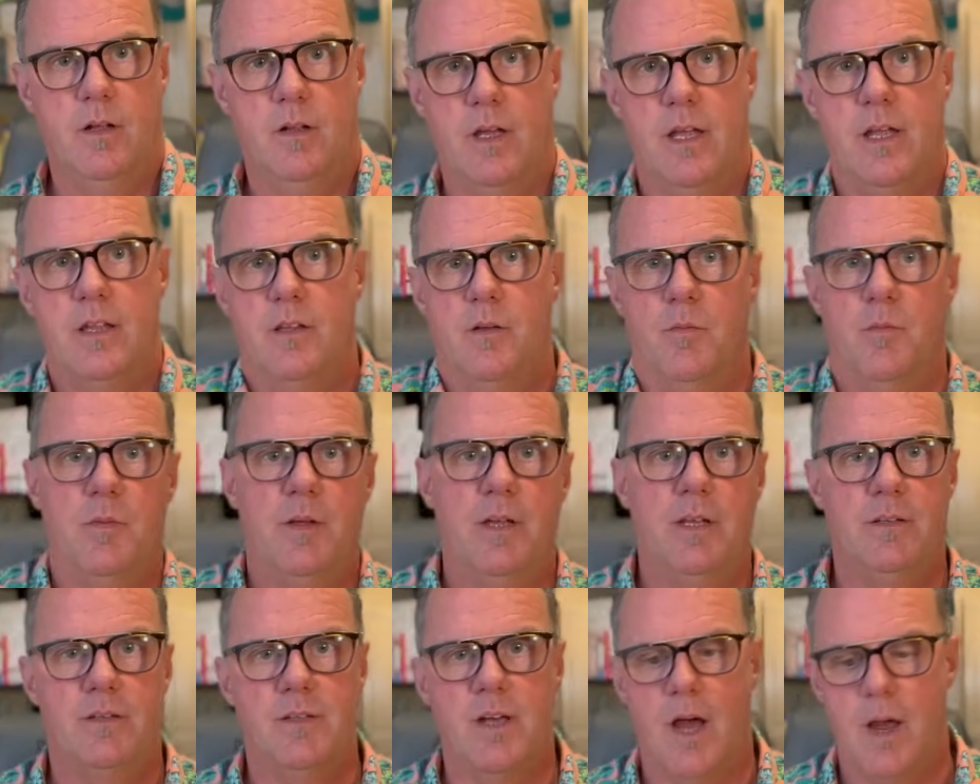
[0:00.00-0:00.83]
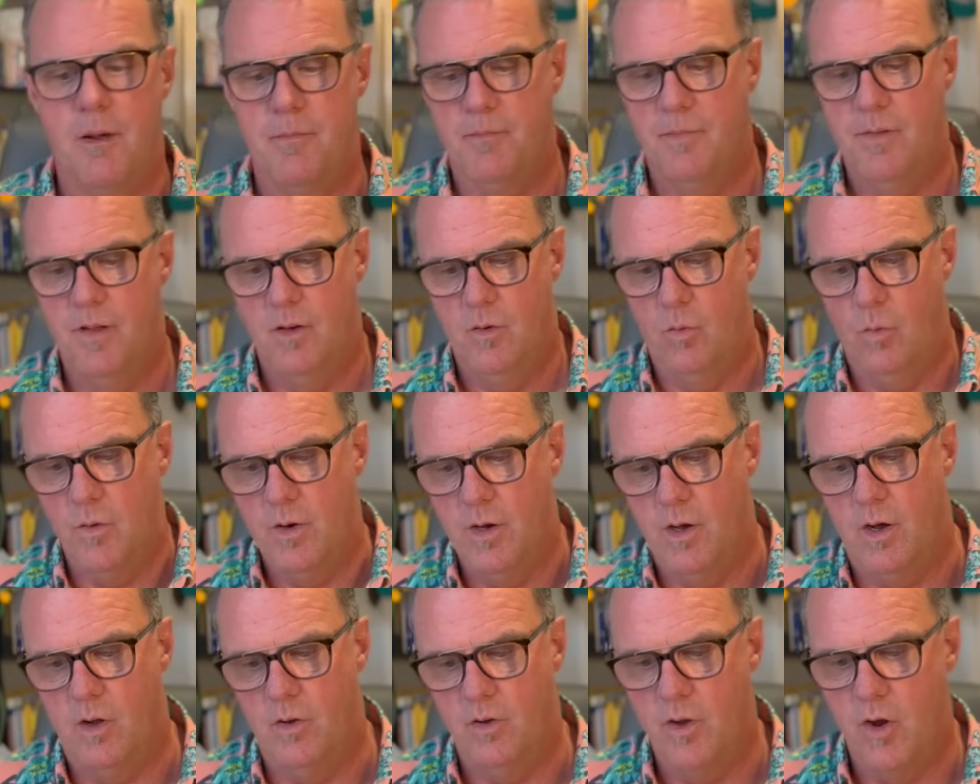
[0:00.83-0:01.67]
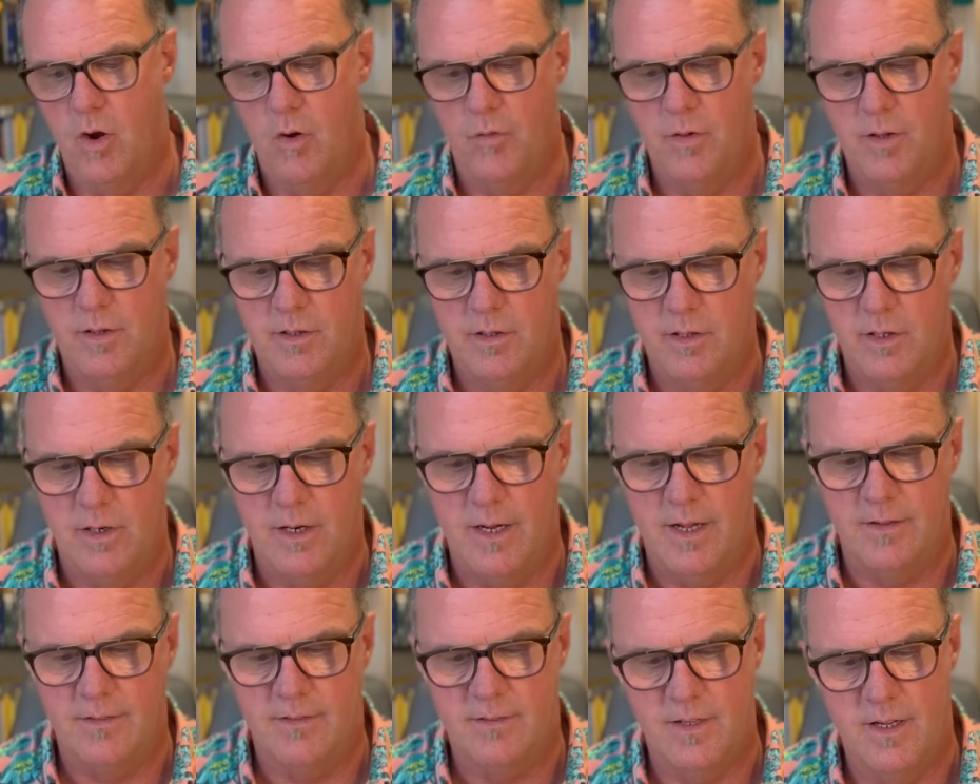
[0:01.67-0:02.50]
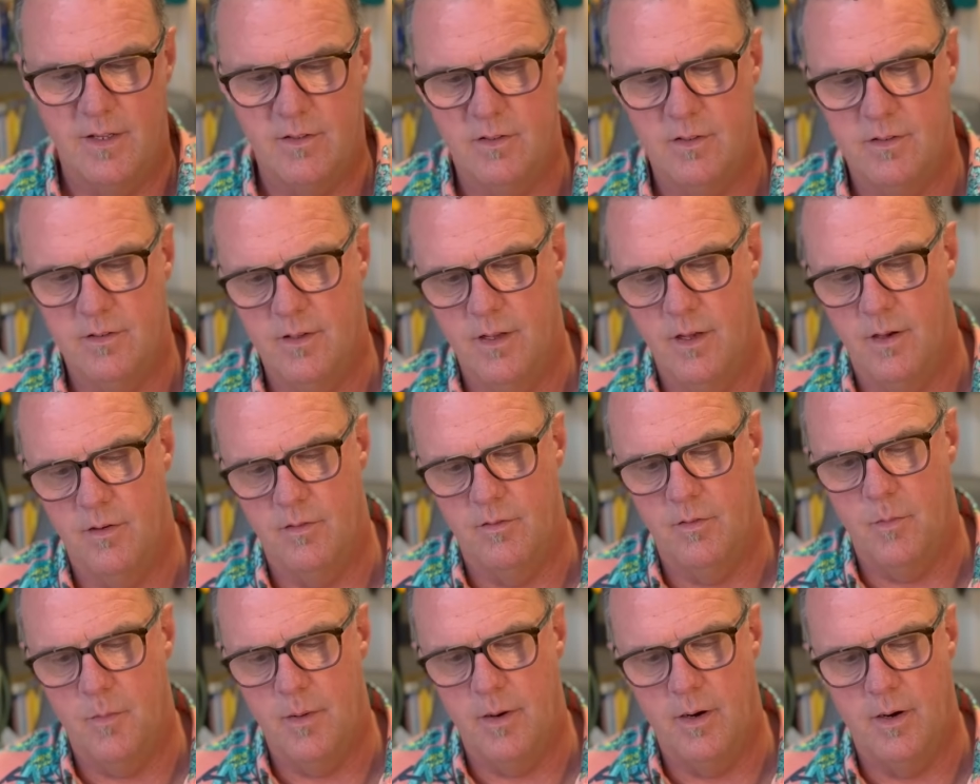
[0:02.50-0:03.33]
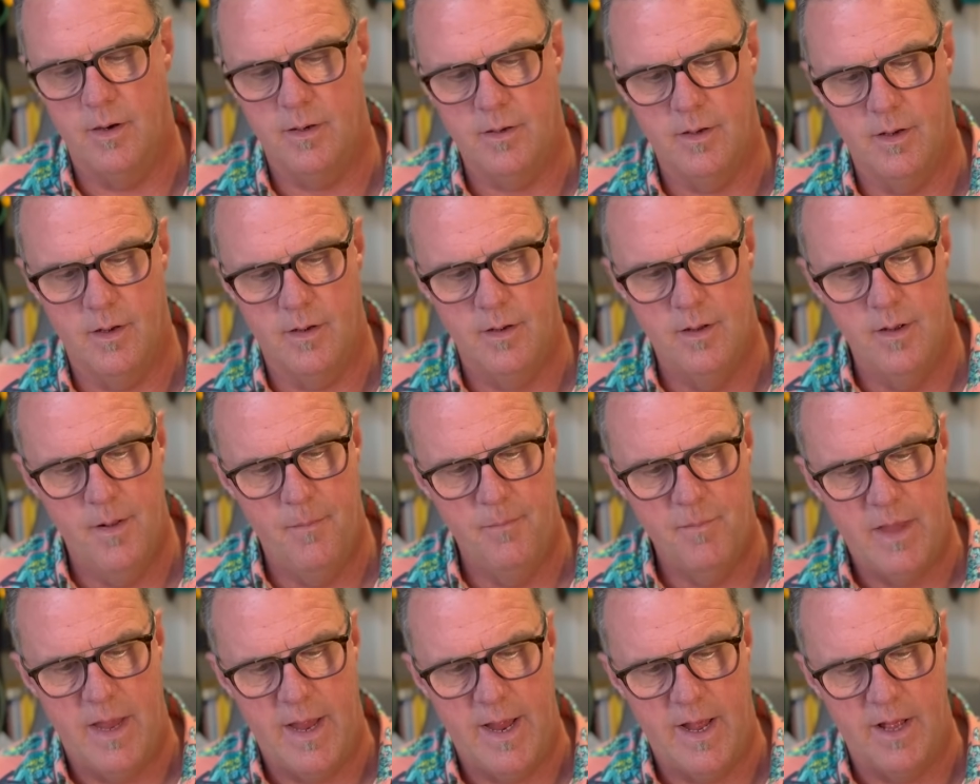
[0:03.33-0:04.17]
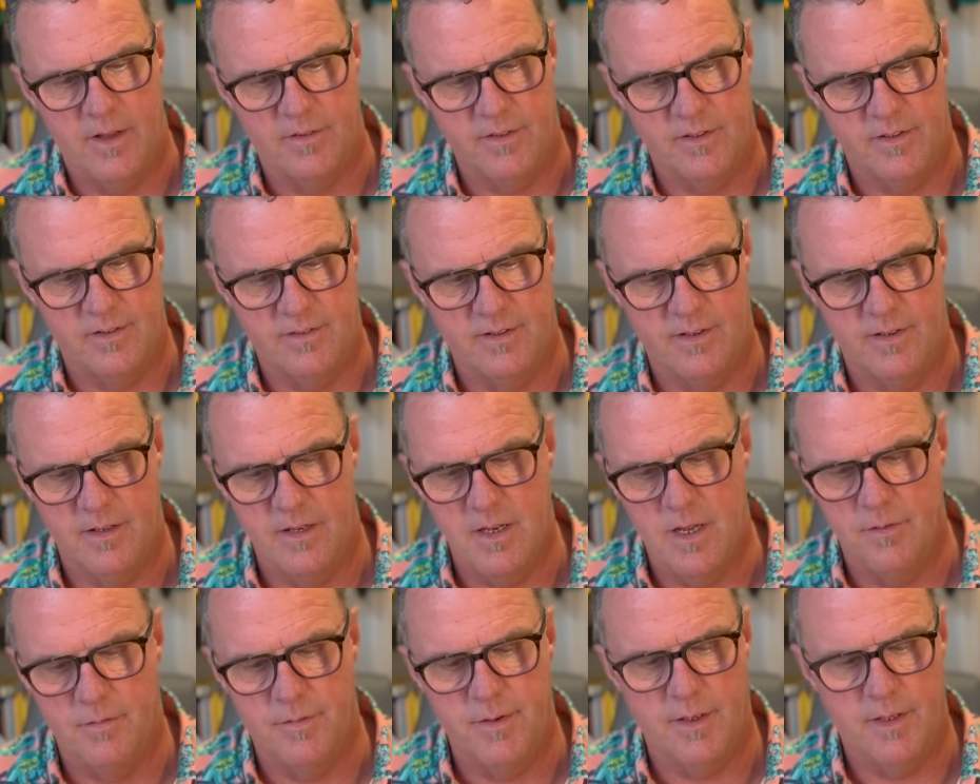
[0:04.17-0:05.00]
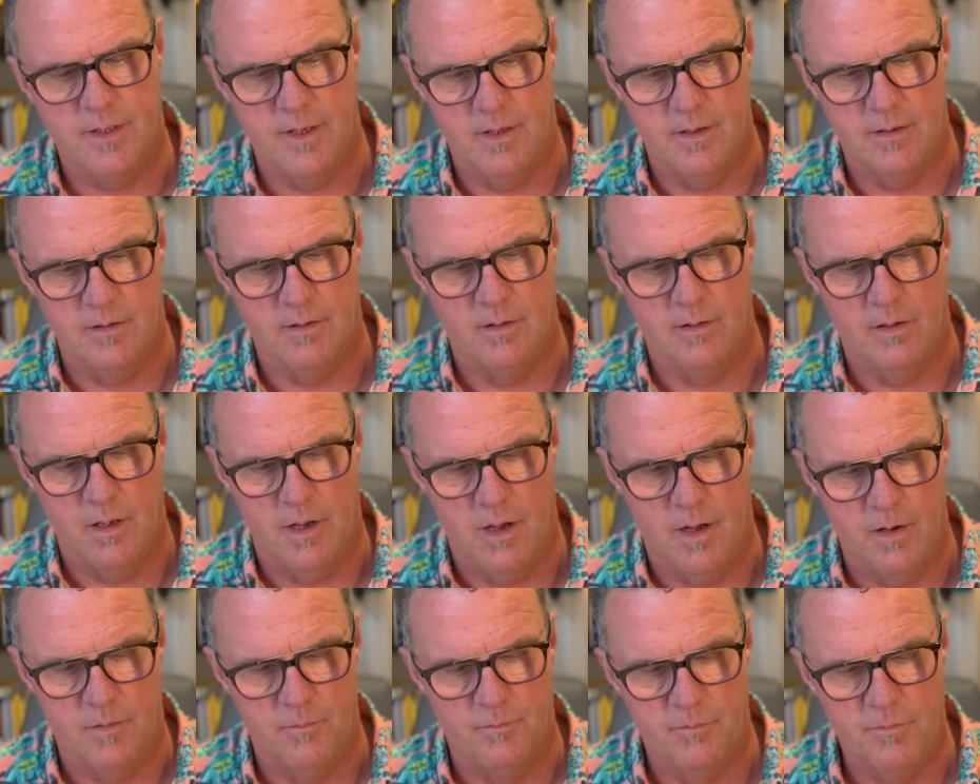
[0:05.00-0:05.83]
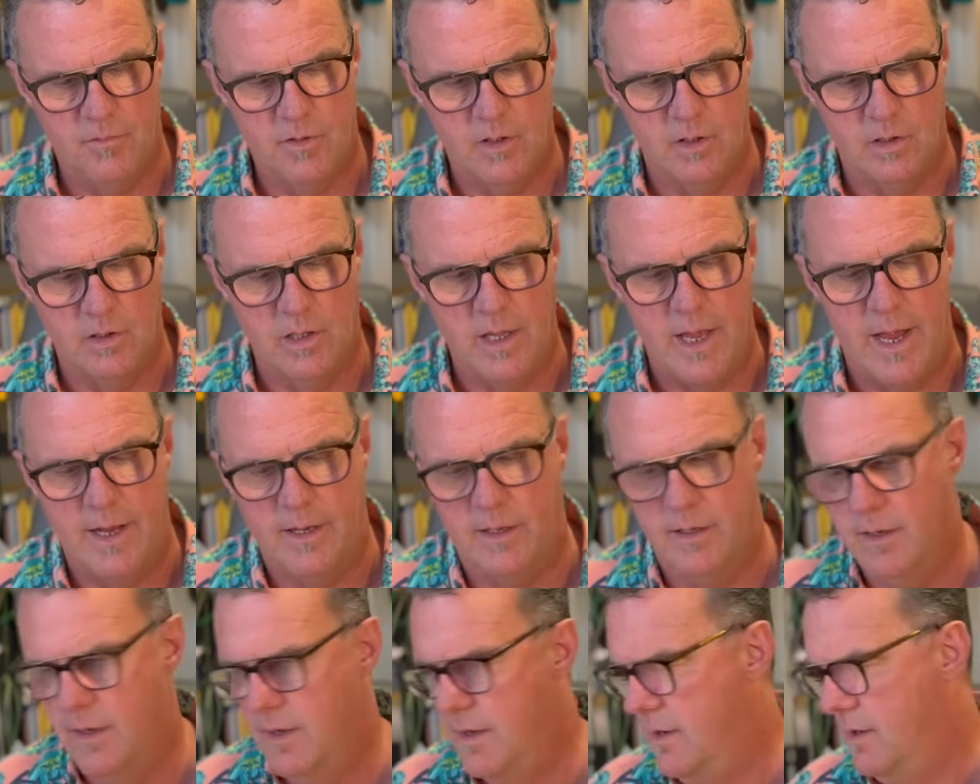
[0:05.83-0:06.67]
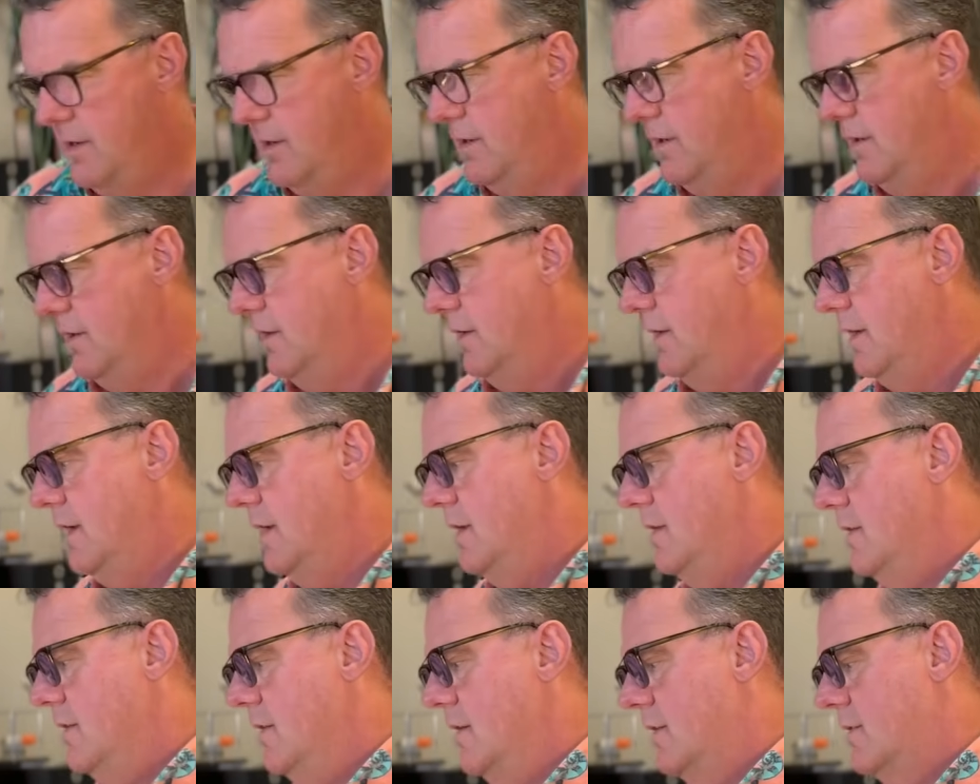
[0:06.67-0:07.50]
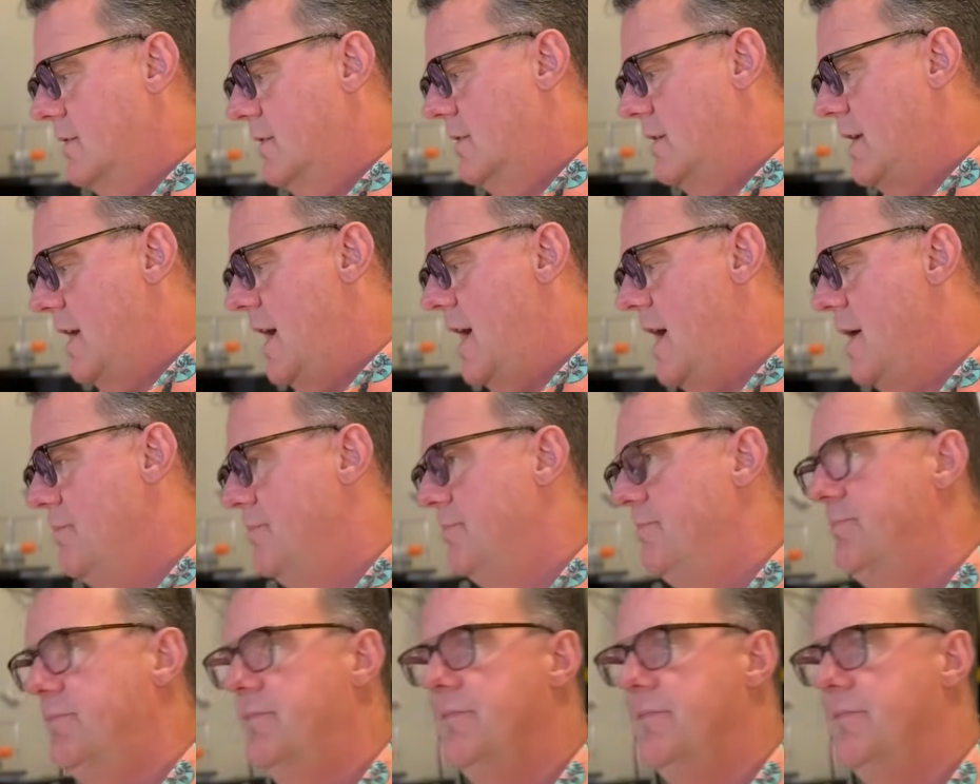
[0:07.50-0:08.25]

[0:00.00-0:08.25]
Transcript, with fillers: in the meantime, we all know that the United States of America has a significant um, leg in this game.